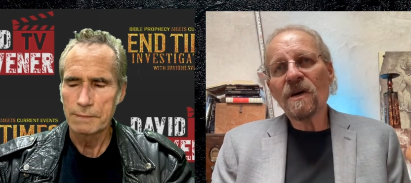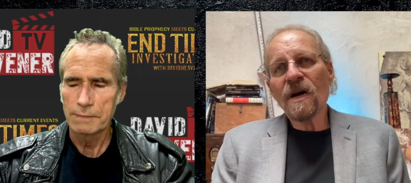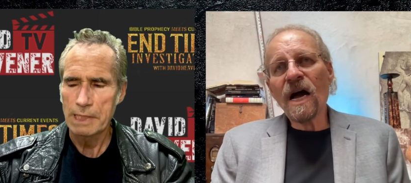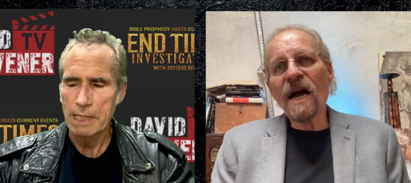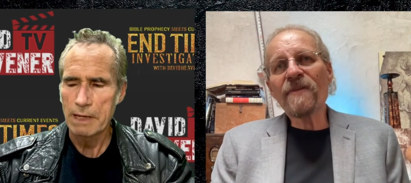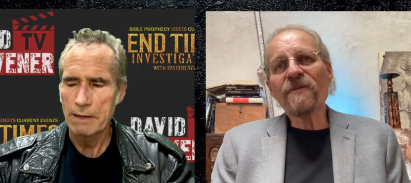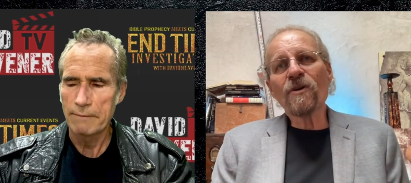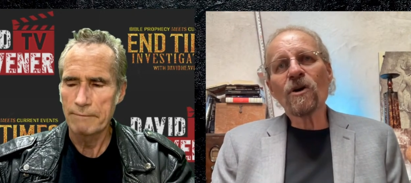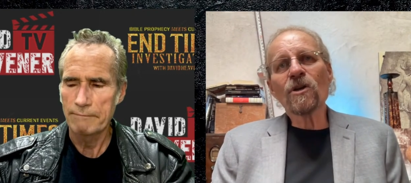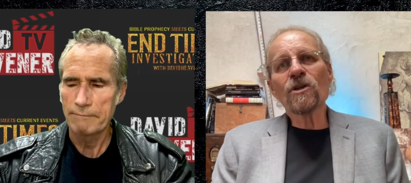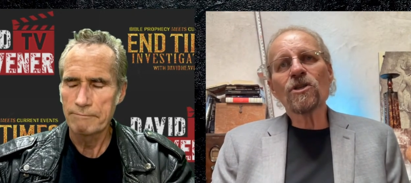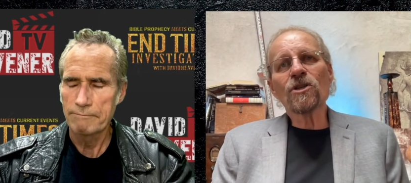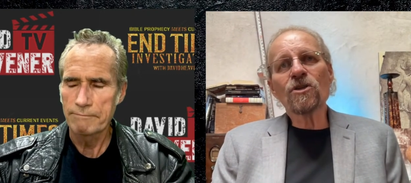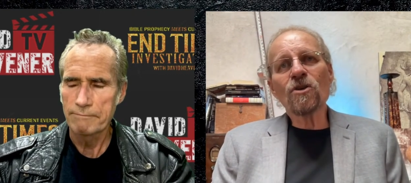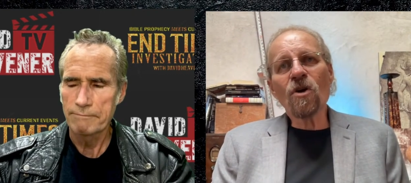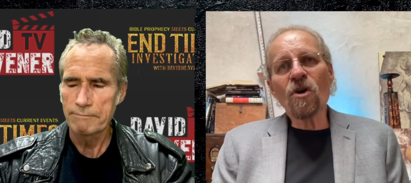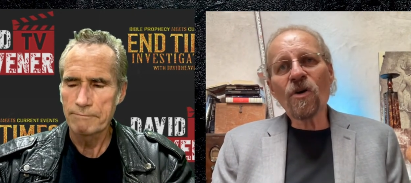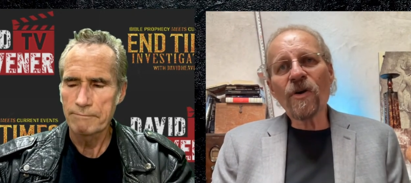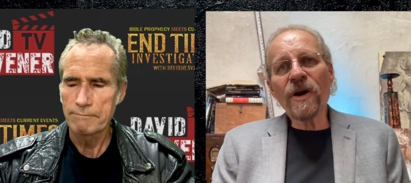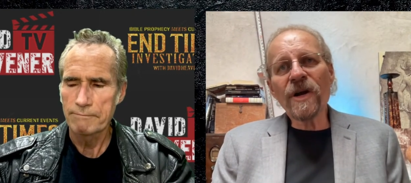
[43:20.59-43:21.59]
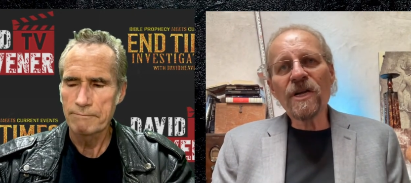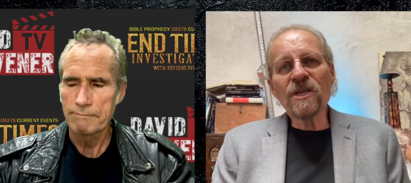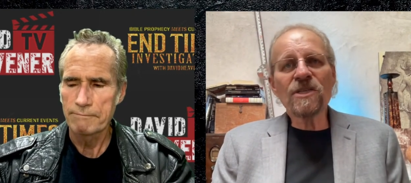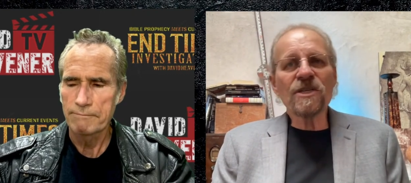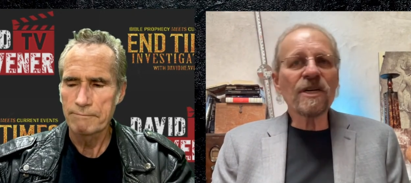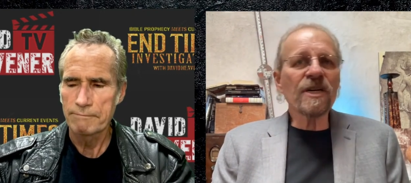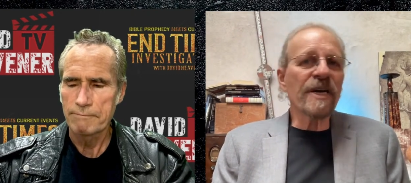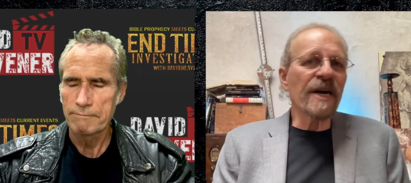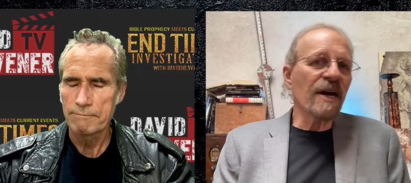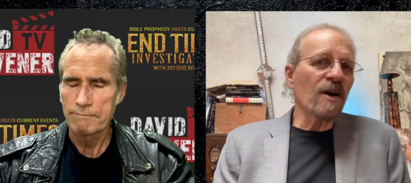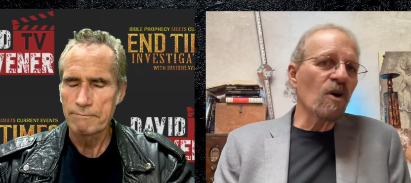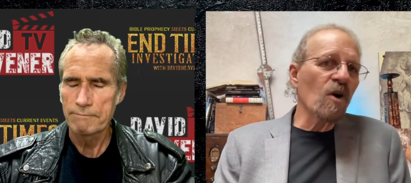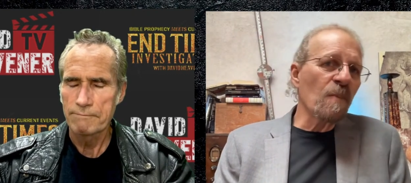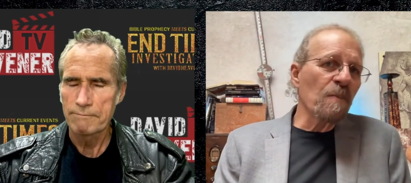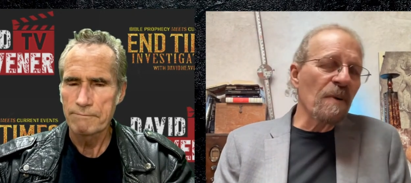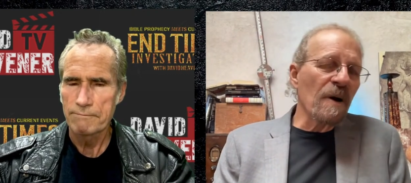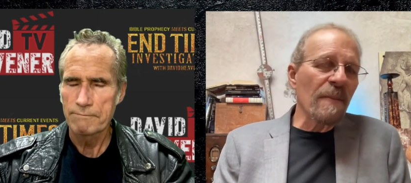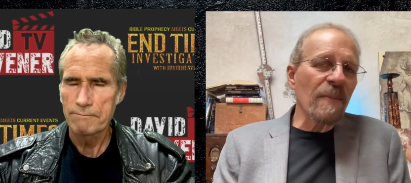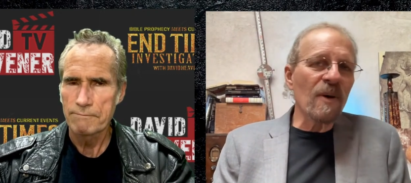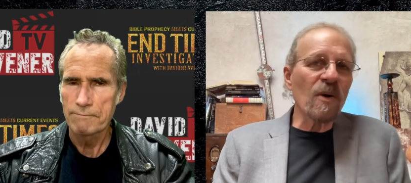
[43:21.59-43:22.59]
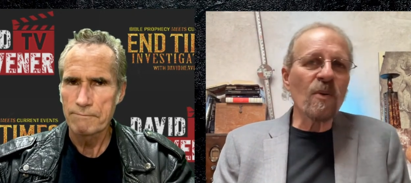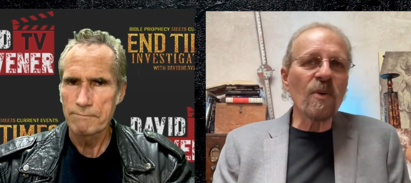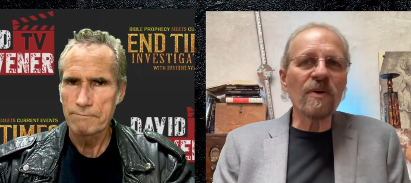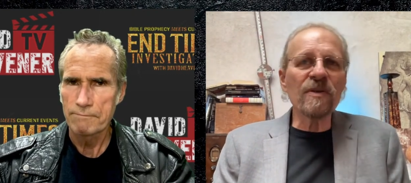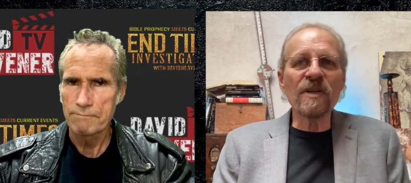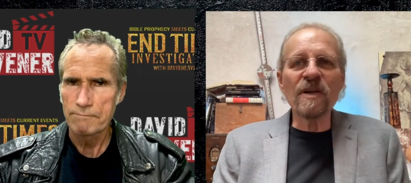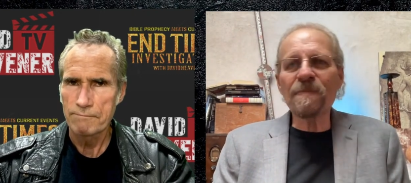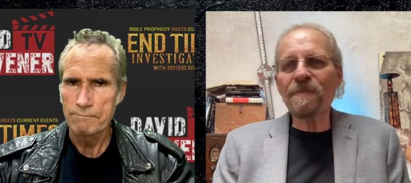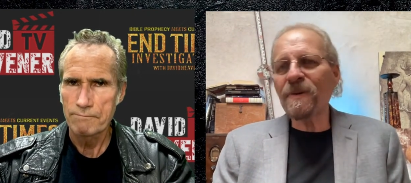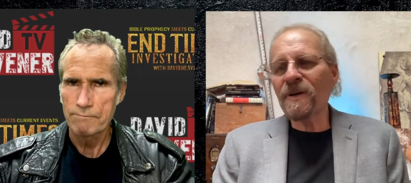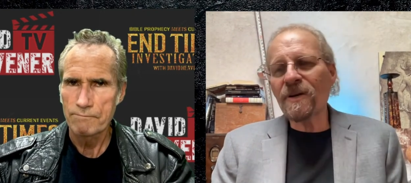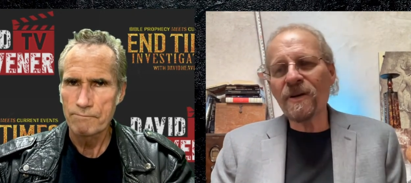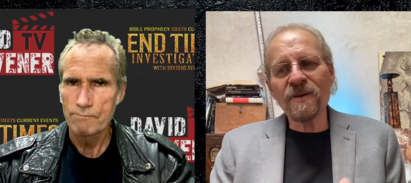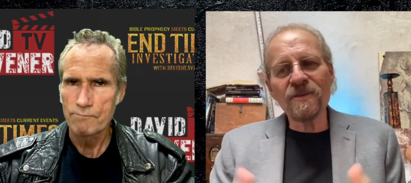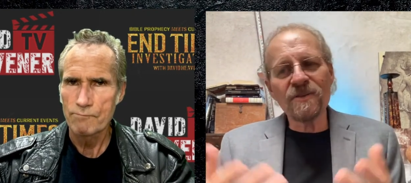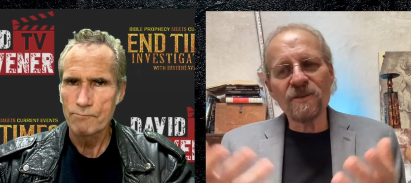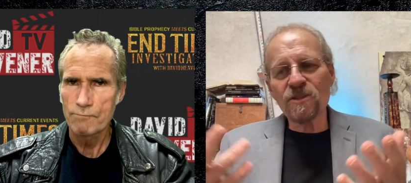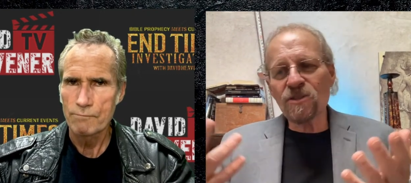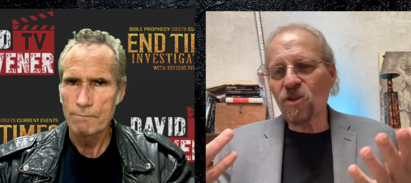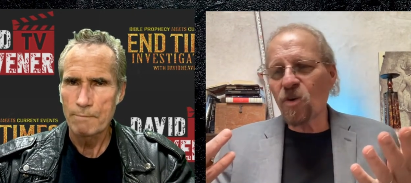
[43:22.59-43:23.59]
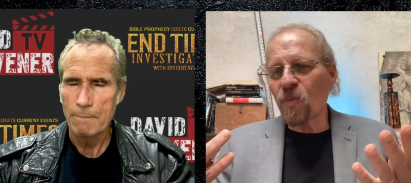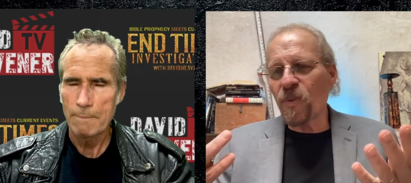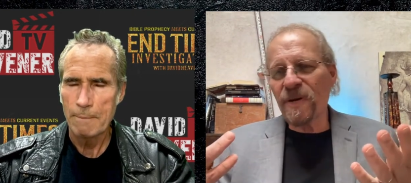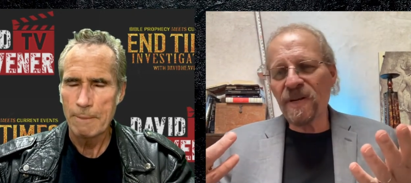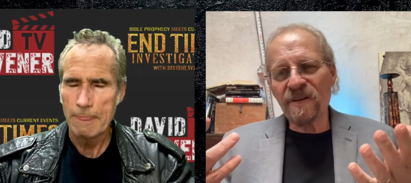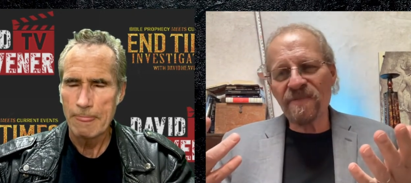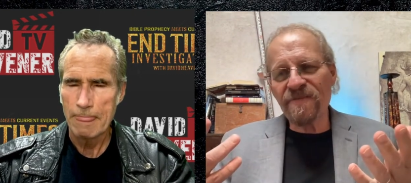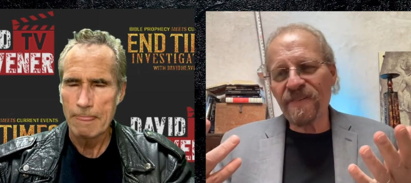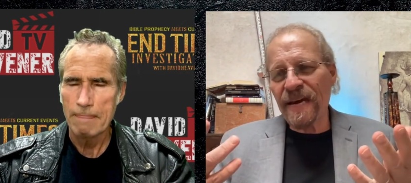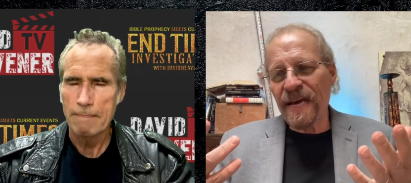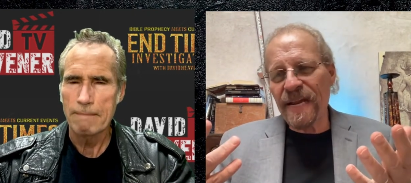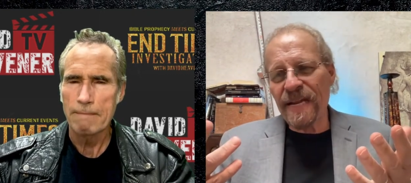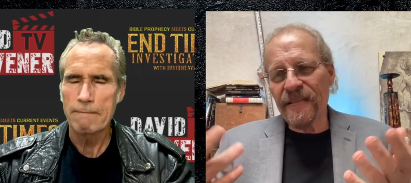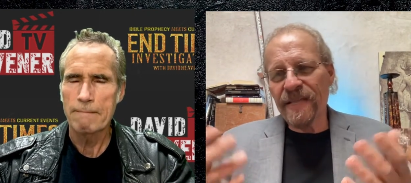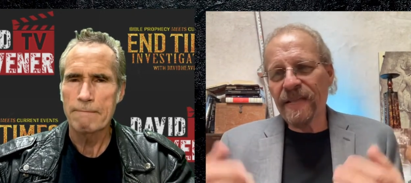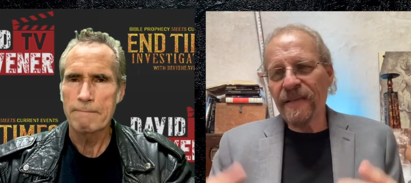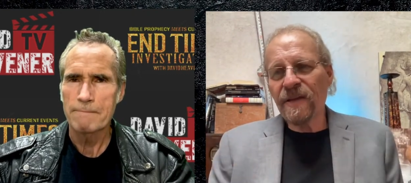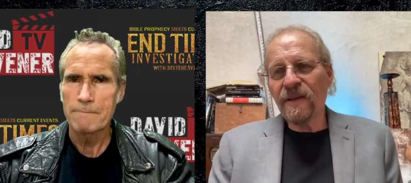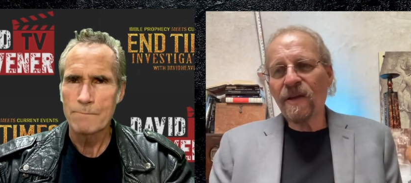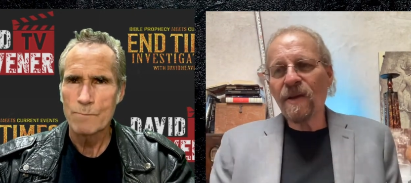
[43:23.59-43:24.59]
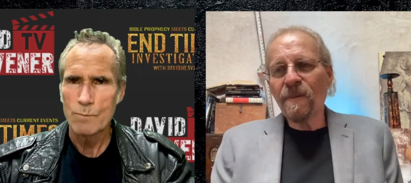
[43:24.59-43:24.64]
Speaker 1: I've heard stories. You can't go public with it because there's no way to vet it,